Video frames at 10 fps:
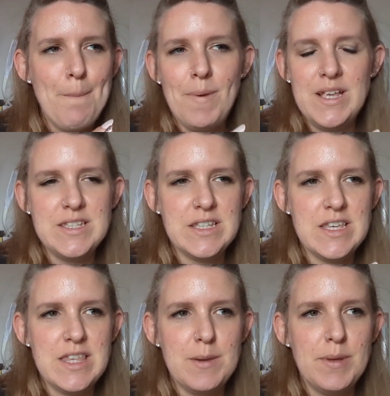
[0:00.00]

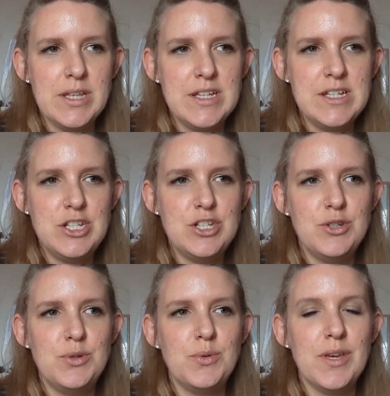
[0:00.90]
basically the ability
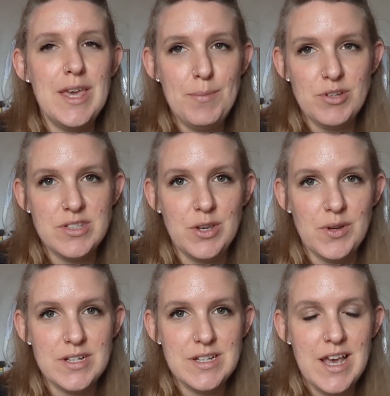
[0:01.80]
to keep your
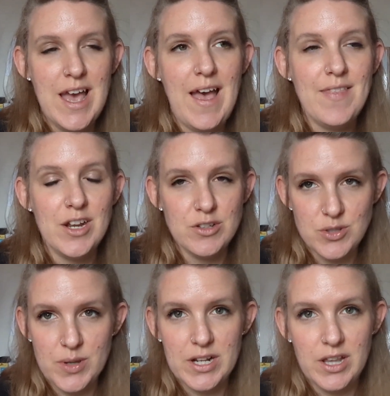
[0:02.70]
secret and then
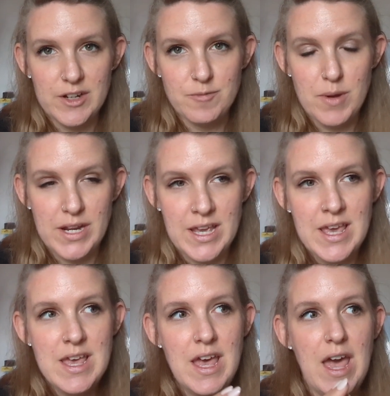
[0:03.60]
also get a lot of money,
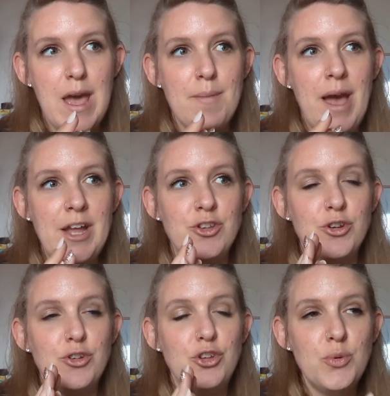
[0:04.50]
and
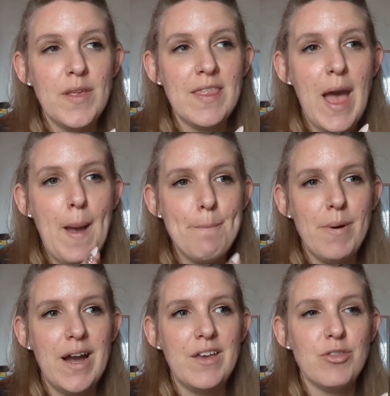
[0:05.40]
you're doing that
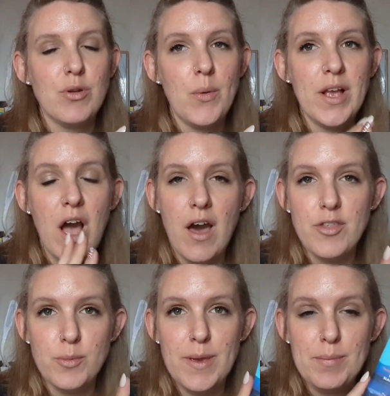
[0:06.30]
by throwing
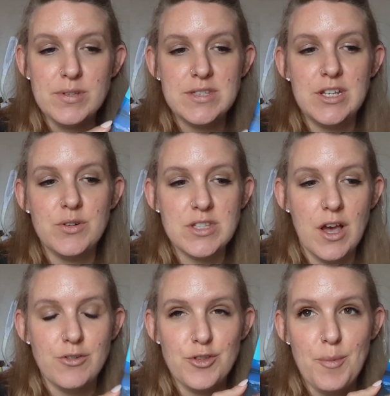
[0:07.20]
other people's secrets
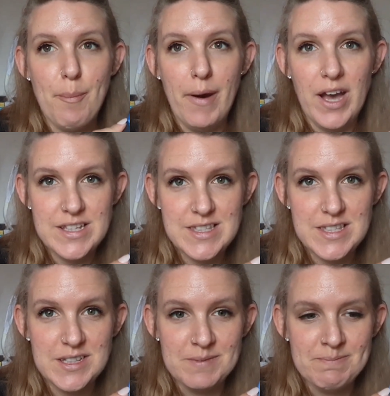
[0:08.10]
under the bus.